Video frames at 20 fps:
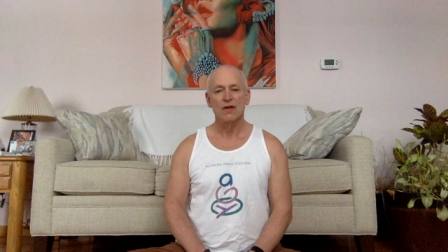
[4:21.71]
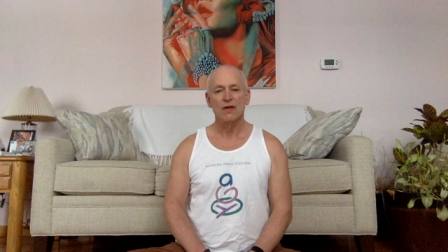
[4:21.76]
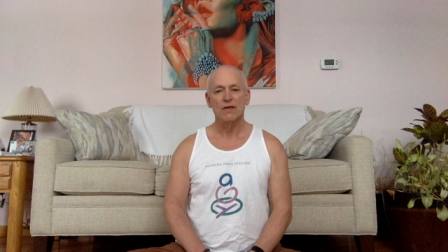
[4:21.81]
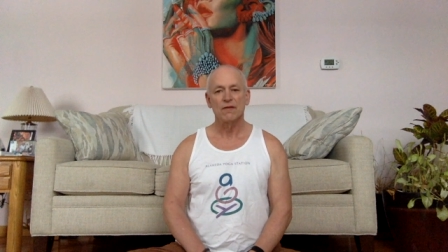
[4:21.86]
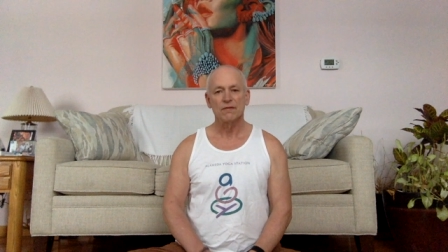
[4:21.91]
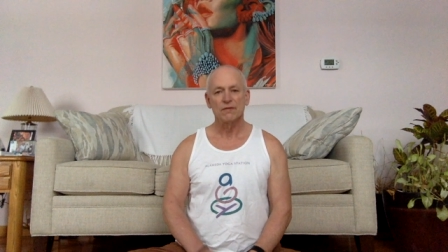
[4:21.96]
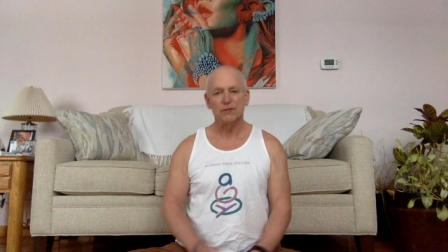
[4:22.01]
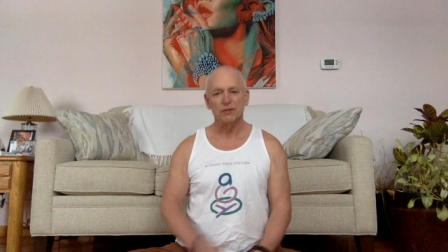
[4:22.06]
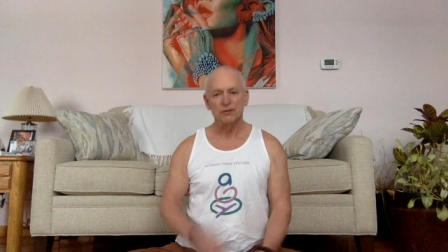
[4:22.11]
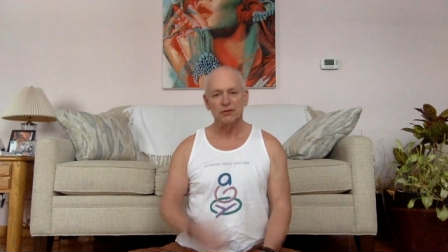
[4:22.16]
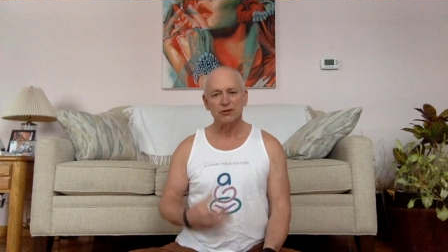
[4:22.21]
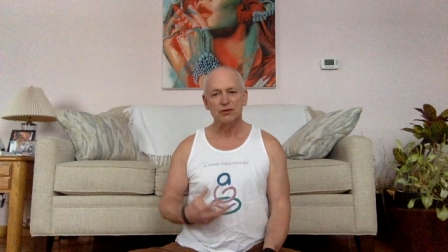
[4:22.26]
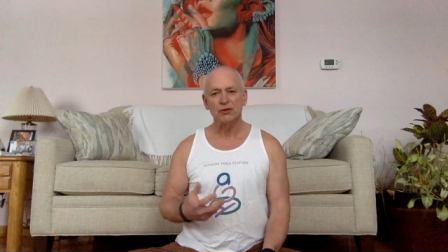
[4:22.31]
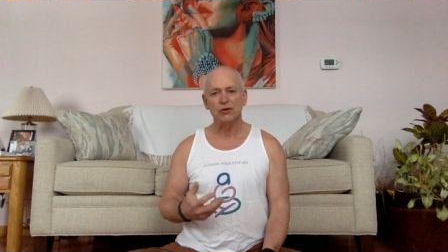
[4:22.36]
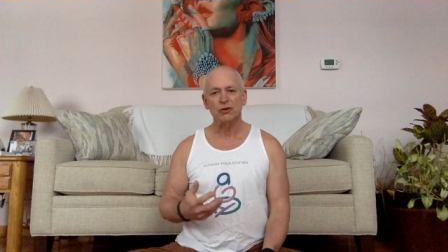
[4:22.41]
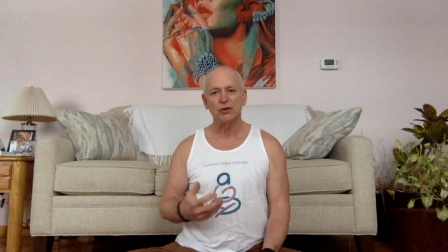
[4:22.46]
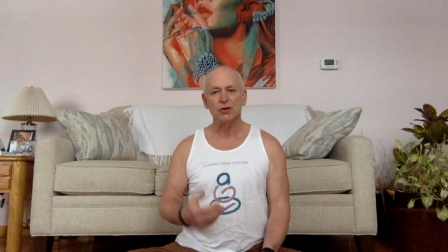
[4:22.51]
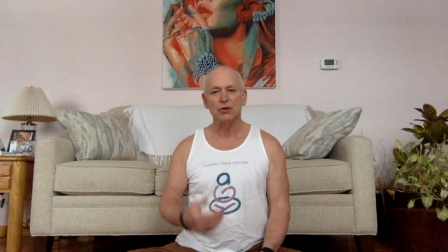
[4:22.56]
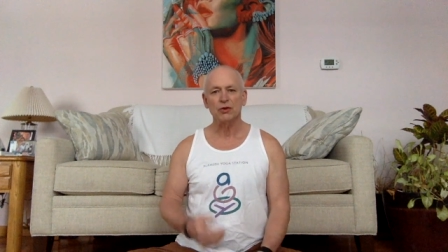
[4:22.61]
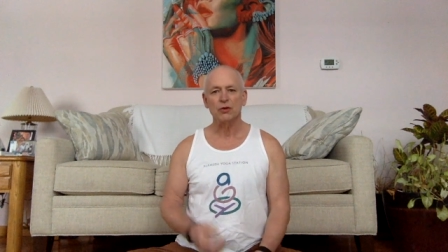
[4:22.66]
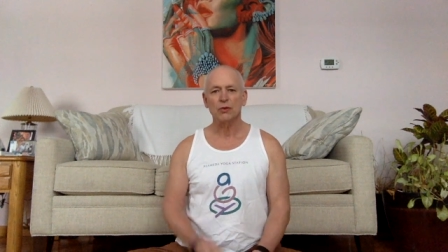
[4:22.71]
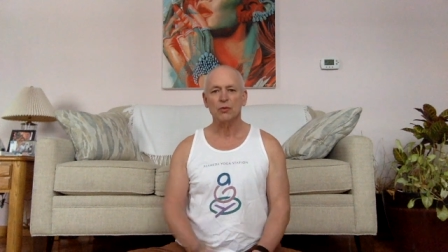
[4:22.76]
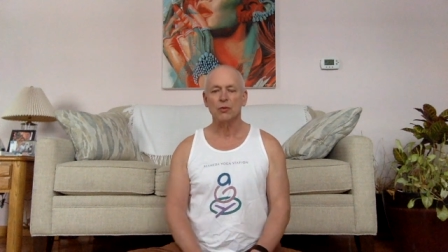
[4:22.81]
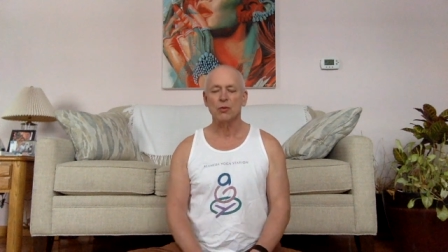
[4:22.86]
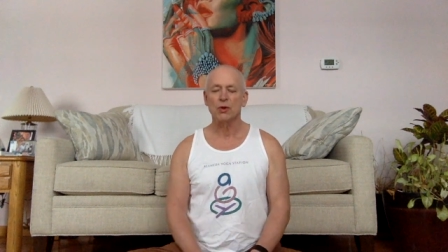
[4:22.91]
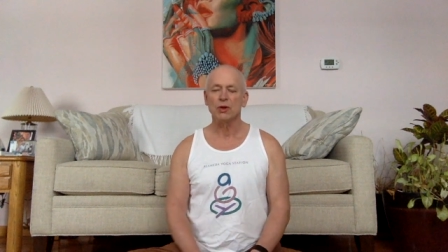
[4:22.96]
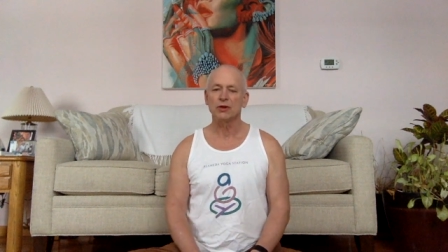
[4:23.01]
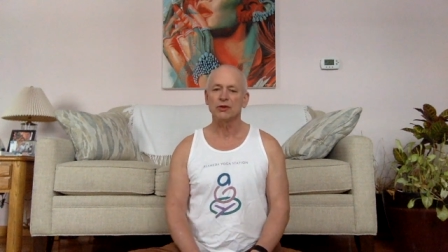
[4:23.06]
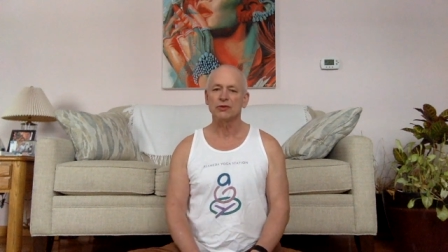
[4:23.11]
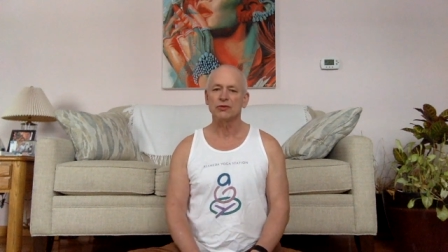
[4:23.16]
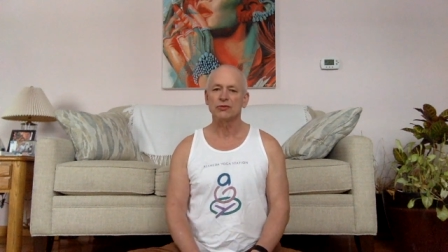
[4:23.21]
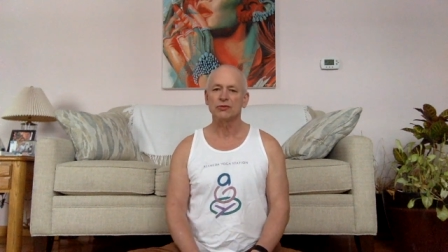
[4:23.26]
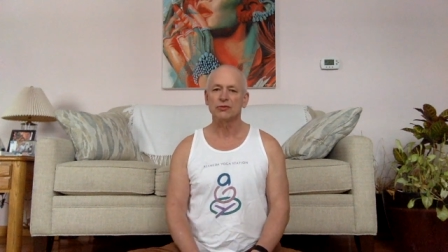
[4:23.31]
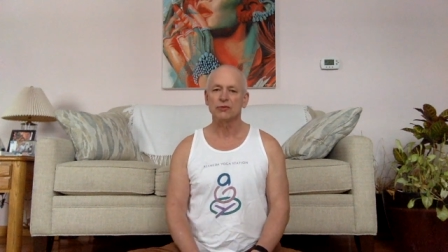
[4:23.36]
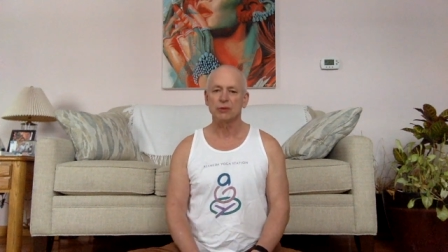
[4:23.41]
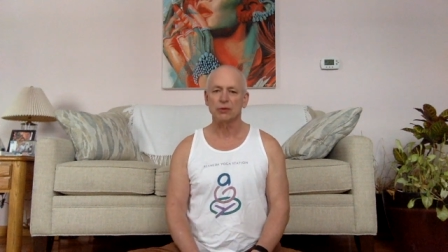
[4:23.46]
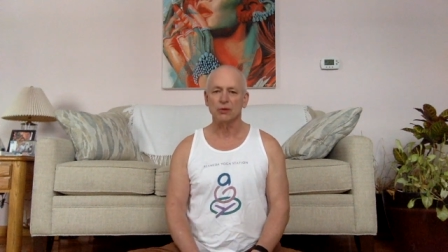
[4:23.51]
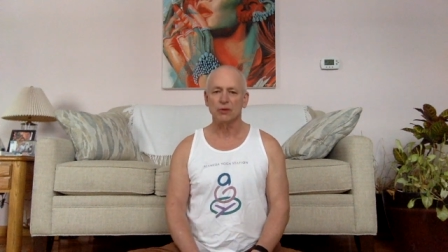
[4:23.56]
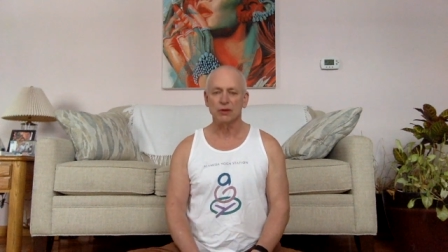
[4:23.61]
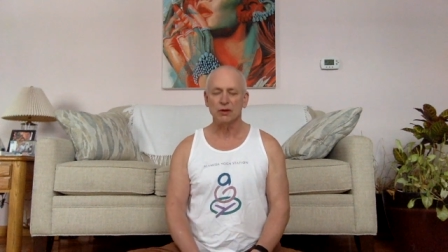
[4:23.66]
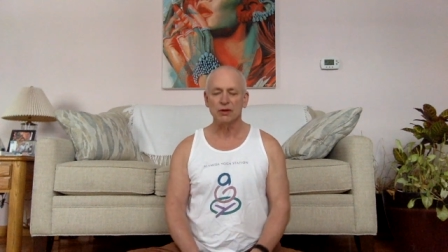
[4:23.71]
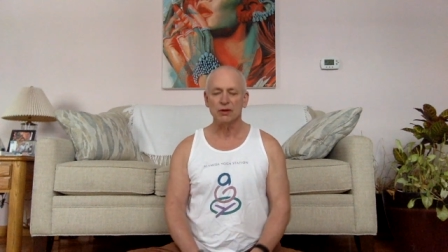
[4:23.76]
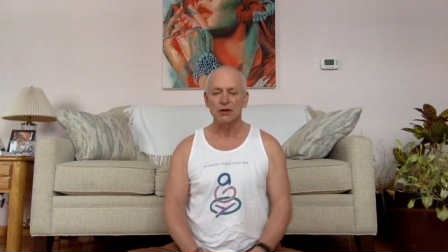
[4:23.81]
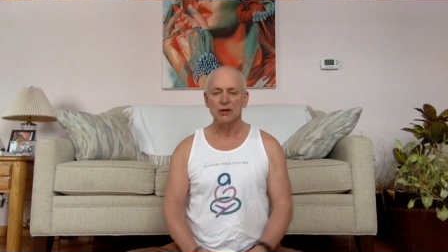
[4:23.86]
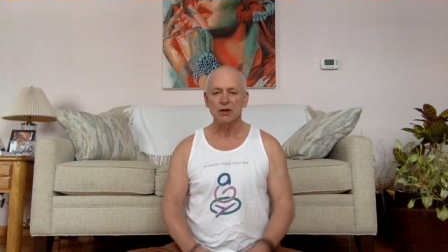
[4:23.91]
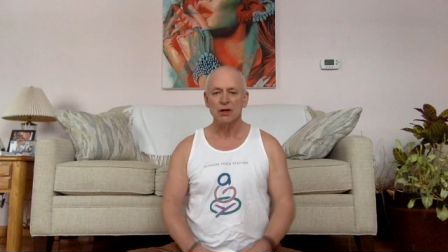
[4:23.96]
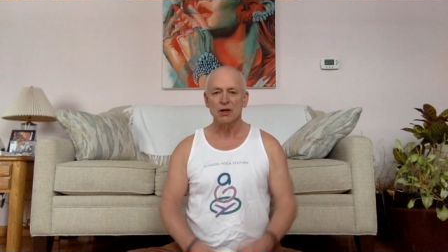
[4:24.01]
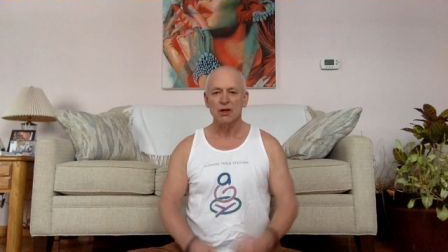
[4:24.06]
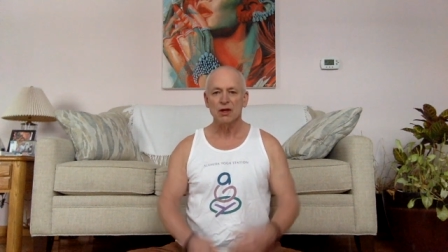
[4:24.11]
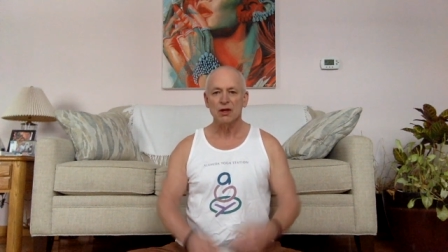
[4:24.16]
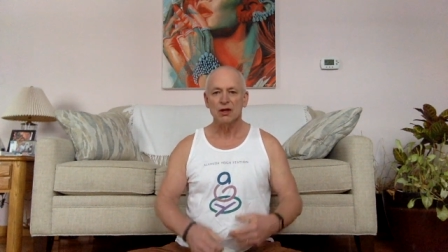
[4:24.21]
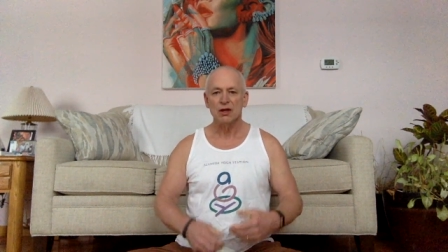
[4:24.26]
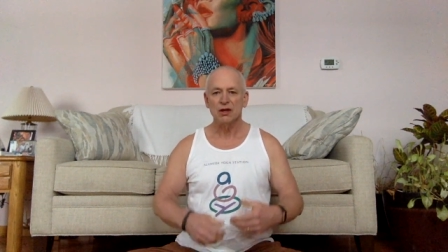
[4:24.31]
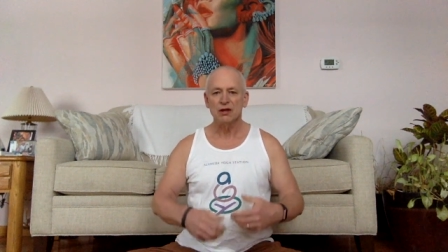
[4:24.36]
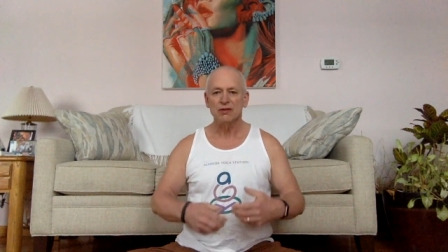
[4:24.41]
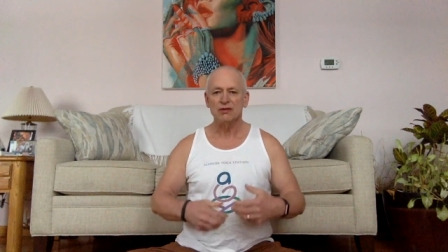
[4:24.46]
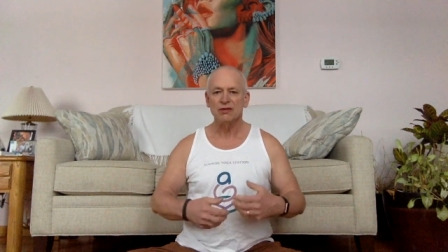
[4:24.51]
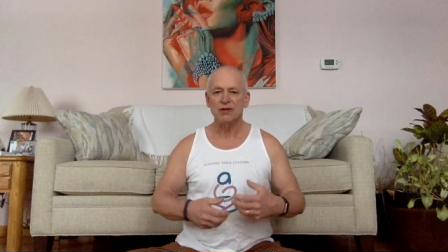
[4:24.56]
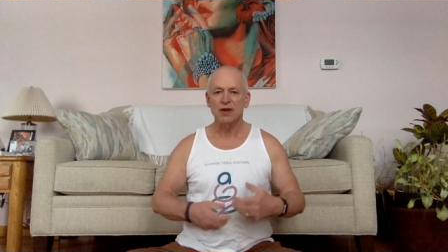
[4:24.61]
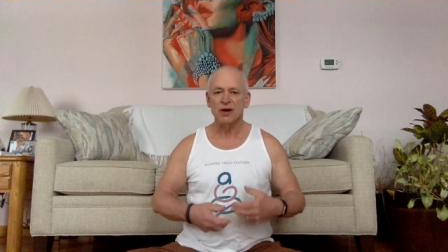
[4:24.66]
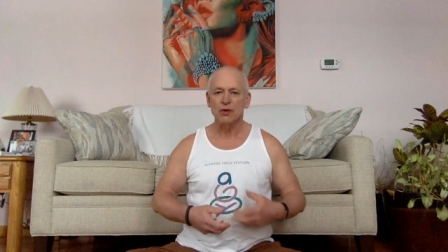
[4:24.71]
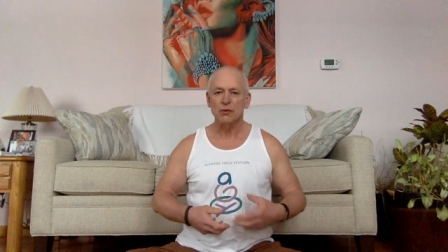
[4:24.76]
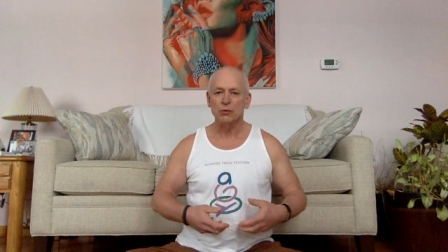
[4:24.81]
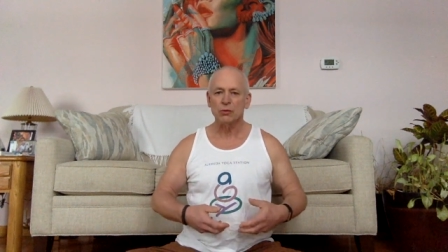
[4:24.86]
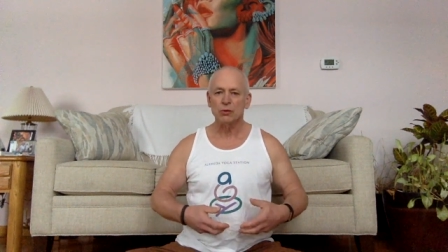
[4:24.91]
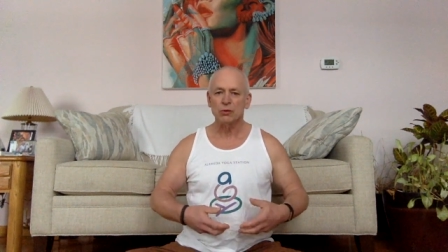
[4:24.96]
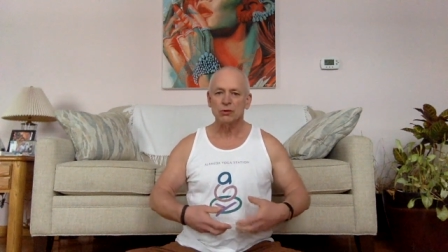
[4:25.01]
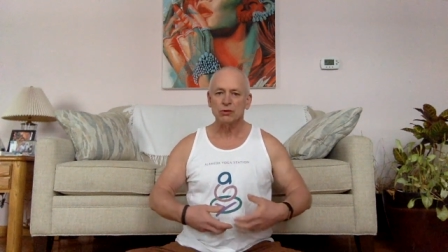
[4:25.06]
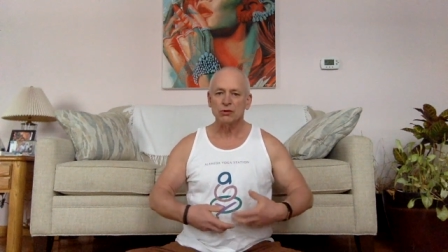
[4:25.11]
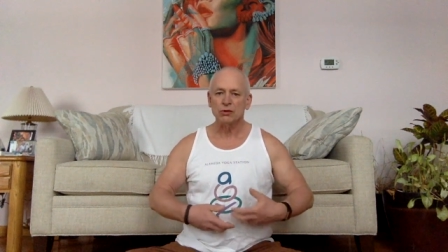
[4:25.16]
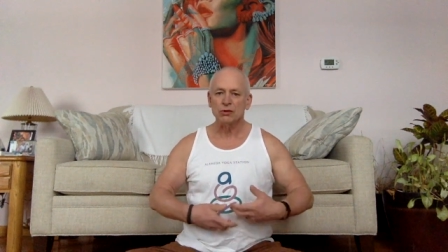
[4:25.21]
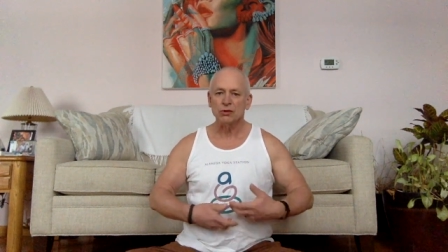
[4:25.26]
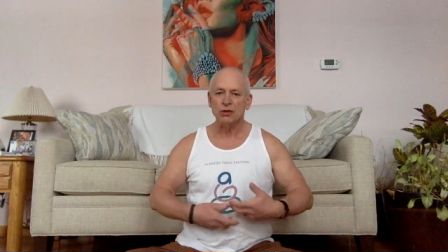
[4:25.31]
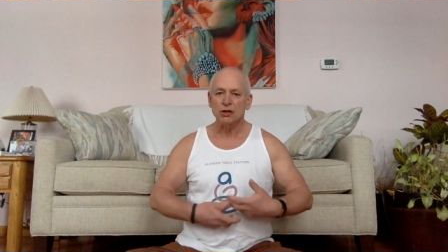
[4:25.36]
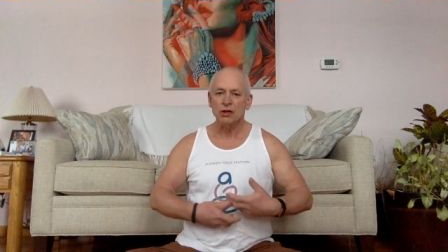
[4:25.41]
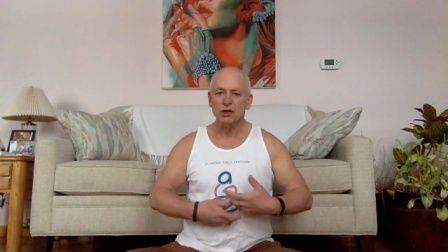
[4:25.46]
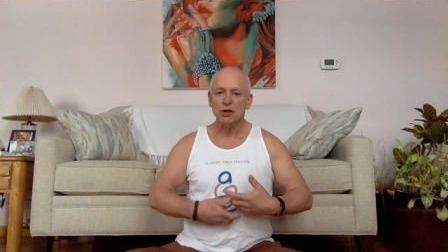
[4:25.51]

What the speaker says: Physically, what it's doing is that we're